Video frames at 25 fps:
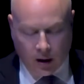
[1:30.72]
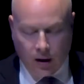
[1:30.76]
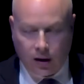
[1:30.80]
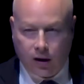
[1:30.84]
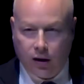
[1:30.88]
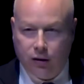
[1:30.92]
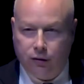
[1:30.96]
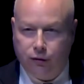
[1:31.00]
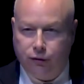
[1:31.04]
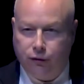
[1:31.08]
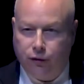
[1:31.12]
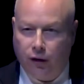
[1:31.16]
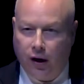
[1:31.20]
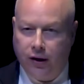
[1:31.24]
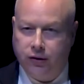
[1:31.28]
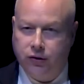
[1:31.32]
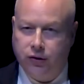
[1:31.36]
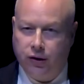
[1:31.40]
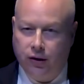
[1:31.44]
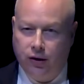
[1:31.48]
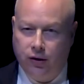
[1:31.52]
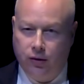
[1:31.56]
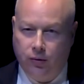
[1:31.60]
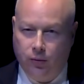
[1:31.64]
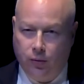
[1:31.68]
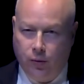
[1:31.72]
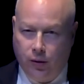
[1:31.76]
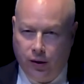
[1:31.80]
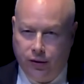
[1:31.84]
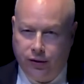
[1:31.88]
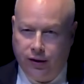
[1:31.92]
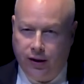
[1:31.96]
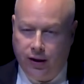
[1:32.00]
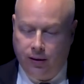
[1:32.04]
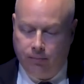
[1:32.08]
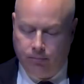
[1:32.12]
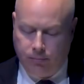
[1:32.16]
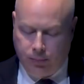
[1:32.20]
Confronted
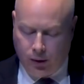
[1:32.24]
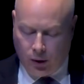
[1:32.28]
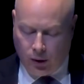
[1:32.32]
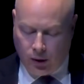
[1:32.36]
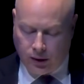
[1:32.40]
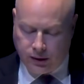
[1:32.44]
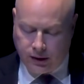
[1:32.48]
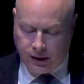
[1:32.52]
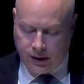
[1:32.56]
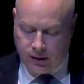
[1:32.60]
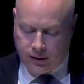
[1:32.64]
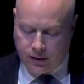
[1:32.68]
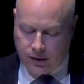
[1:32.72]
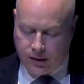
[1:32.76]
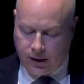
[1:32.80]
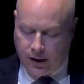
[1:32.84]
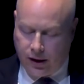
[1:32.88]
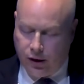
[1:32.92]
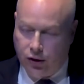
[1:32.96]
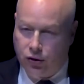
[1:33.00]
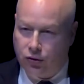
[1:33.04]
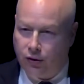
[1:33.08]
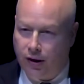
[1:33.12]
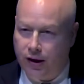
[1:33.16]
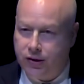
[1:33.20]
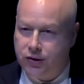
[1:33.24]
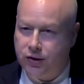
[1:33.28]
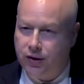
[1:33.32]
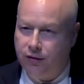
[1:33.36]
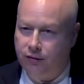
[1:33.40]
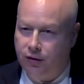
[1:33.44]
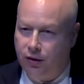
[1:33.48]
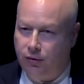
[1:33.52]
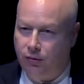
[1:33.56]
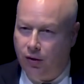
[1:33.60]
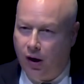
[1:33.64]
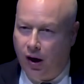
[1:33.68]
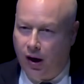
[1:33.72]
with an emboldened, aggressive
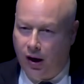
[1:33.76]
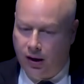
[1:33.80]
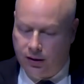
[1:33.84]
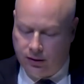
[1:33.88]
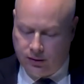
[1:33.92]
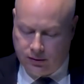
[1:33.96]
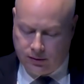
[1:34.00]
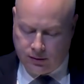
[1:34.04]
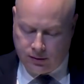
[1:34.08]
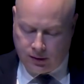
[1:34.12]
Iran